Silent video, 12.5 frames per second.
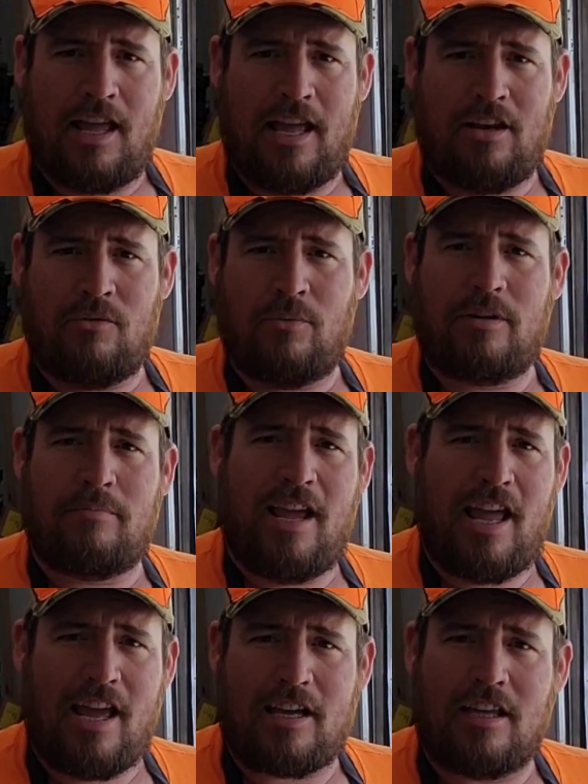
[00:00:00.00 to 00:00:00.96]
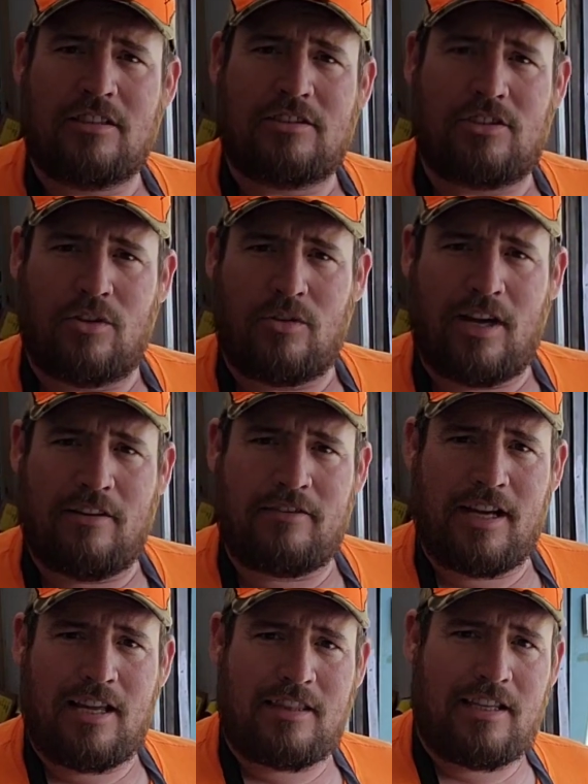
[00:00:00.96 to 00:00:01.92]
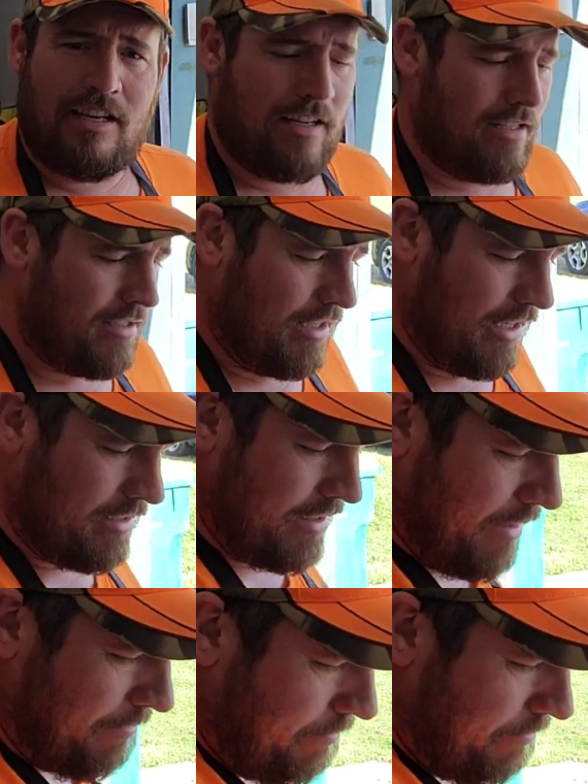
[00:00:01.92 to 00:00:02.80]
And we're back. So I've got the onion sliced